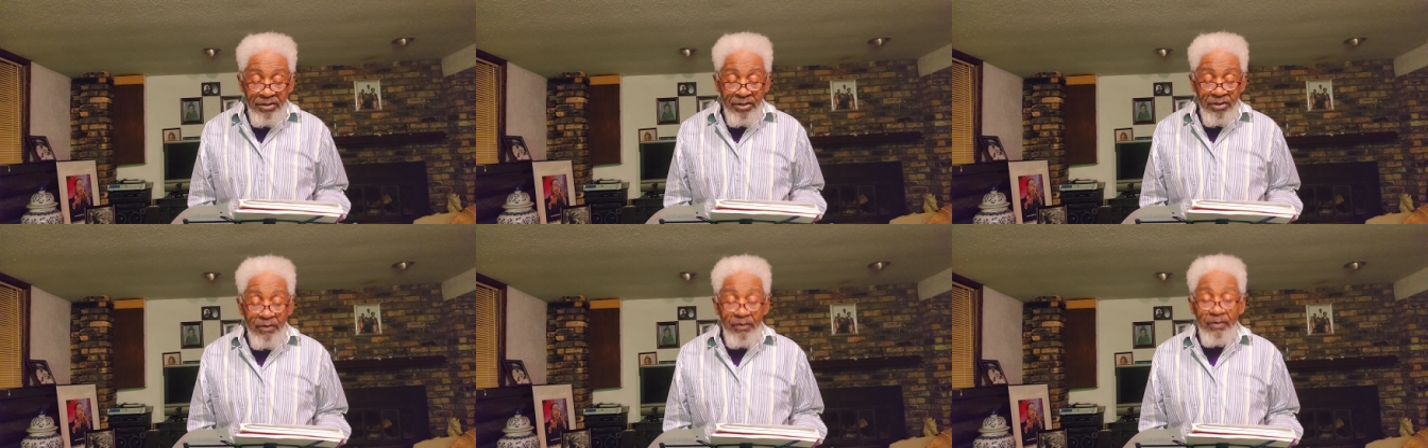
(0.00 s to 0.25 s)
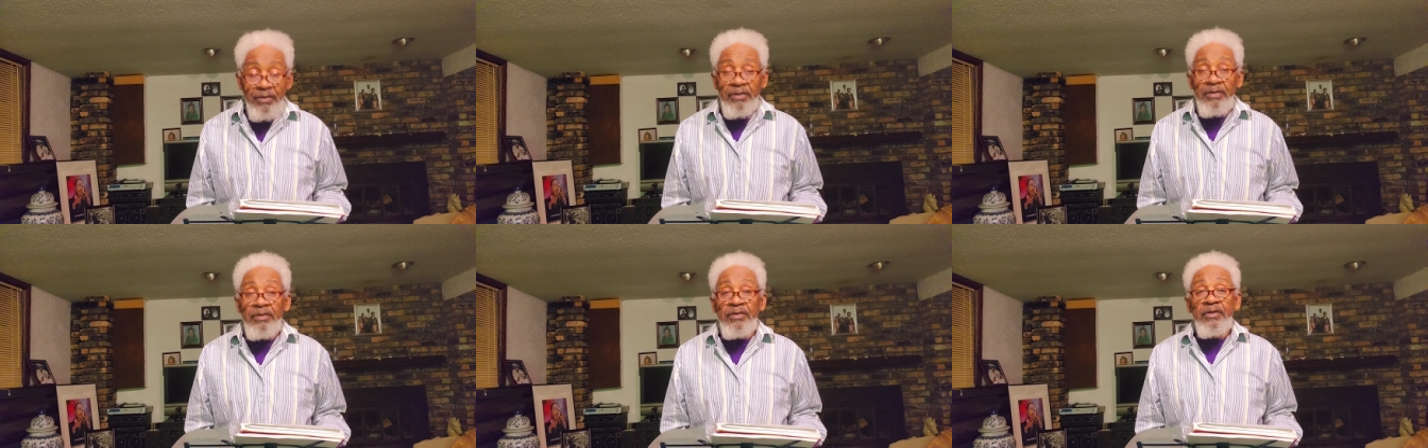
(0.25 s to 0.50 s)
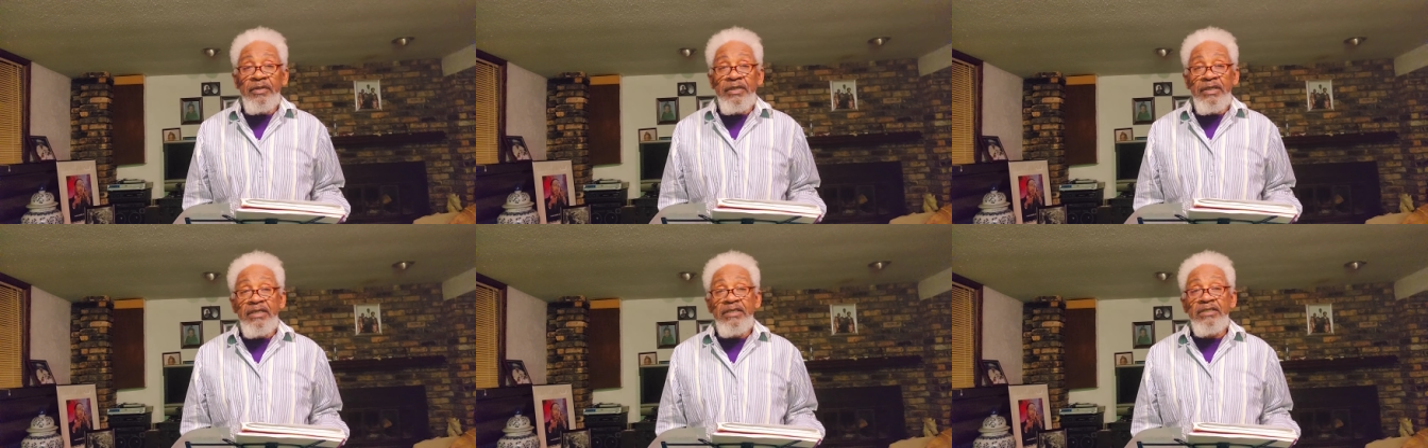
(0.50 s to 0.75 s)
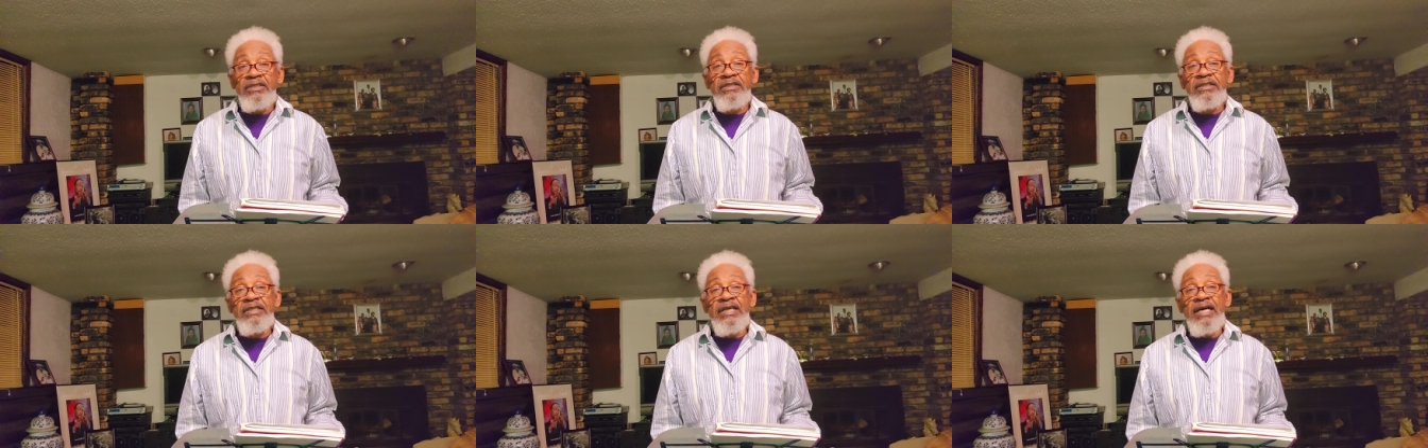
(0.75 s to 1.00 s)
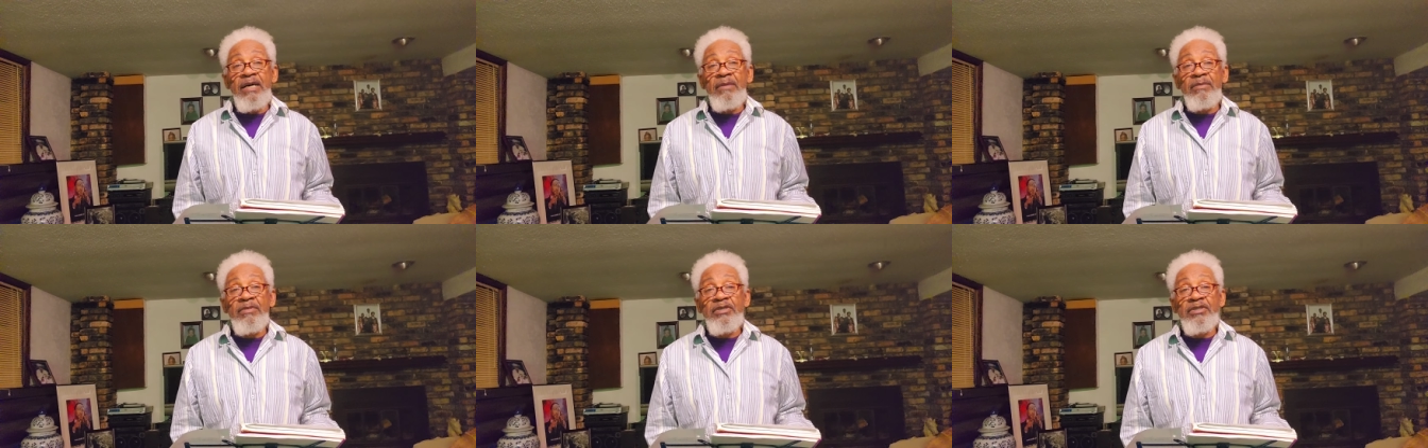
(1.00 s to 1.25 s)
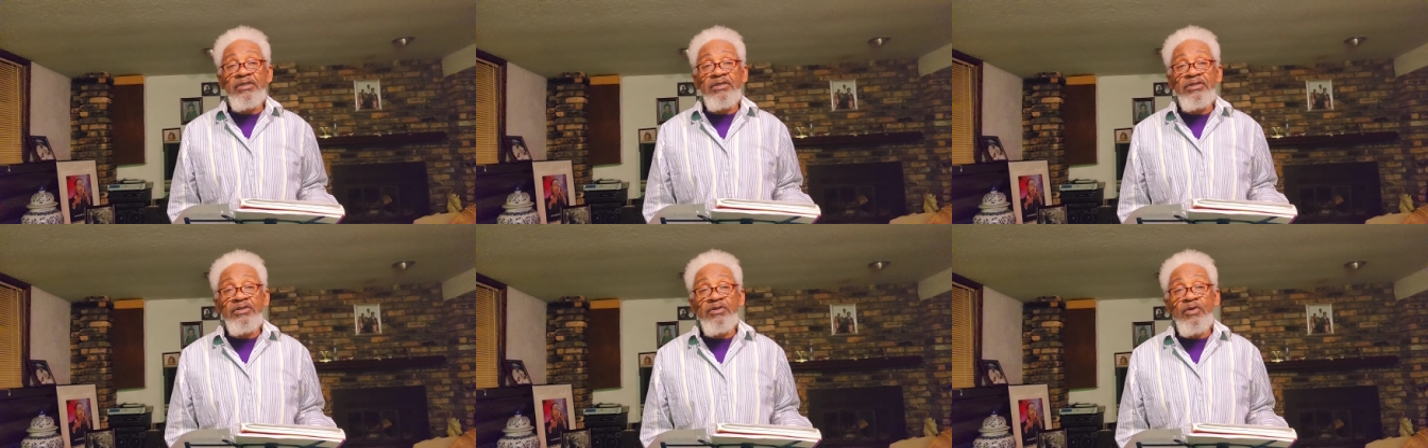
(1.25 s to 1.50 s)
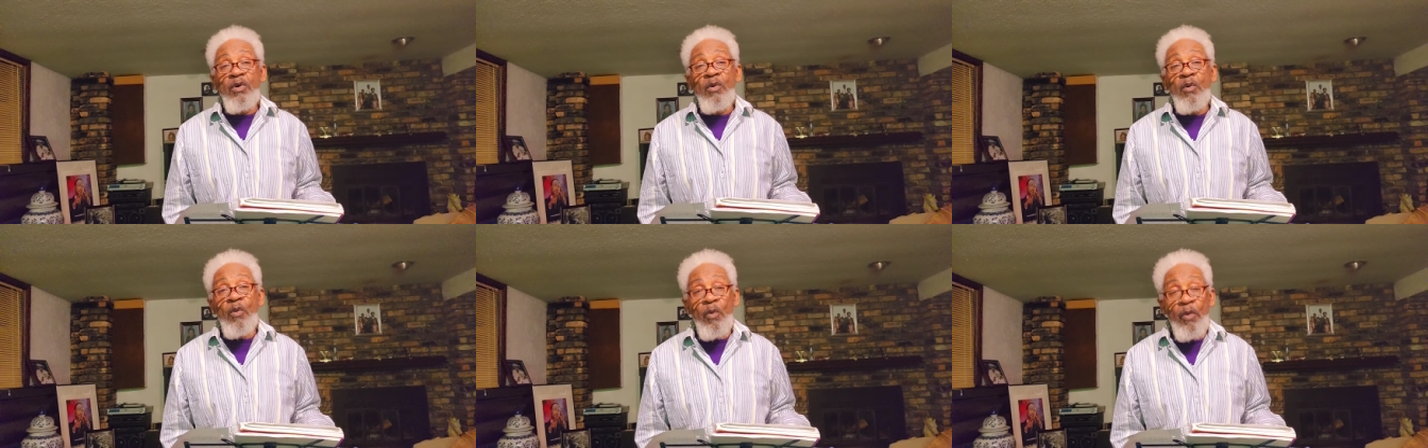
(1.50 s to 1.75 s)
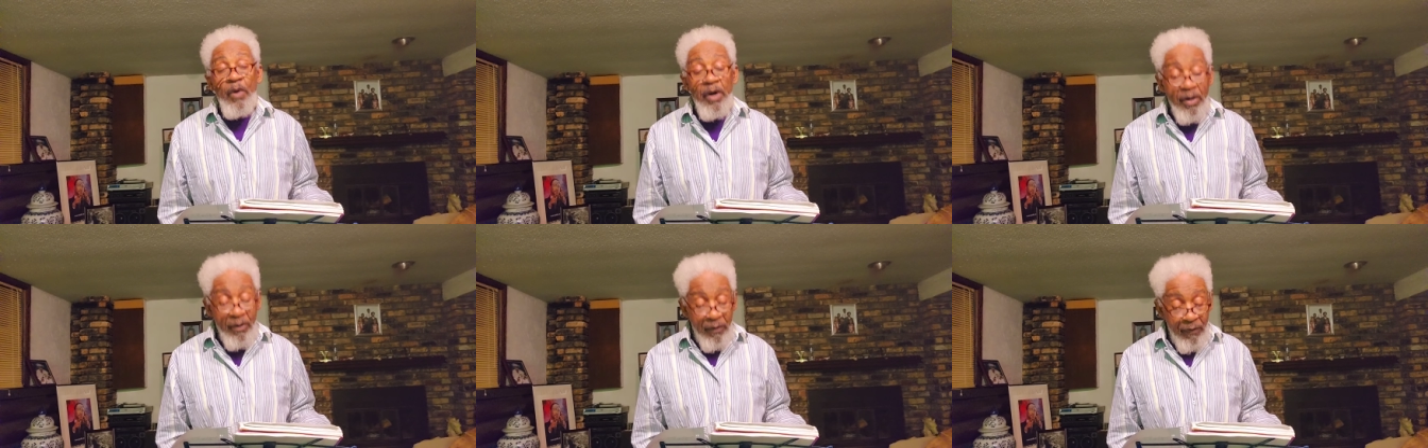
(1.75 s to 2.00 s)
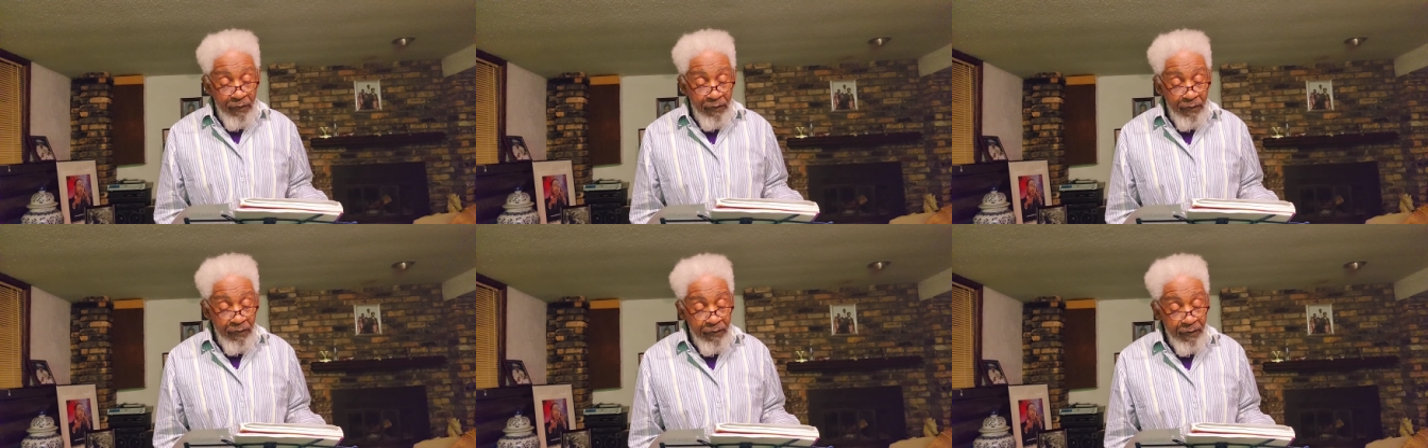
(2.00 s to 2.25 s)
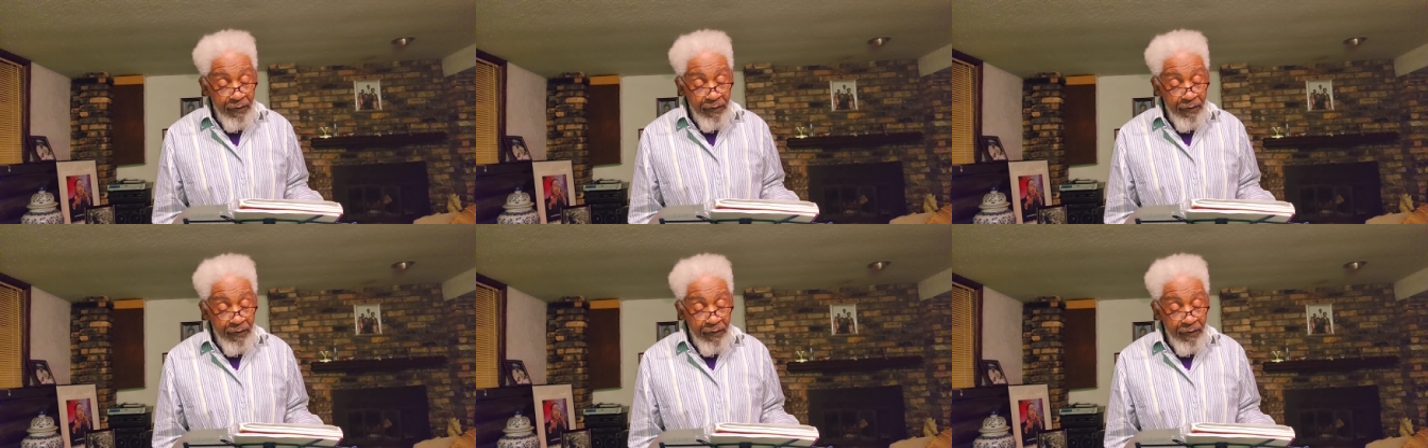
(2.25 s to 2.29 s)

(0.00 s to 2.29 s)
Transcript: to establish wealth.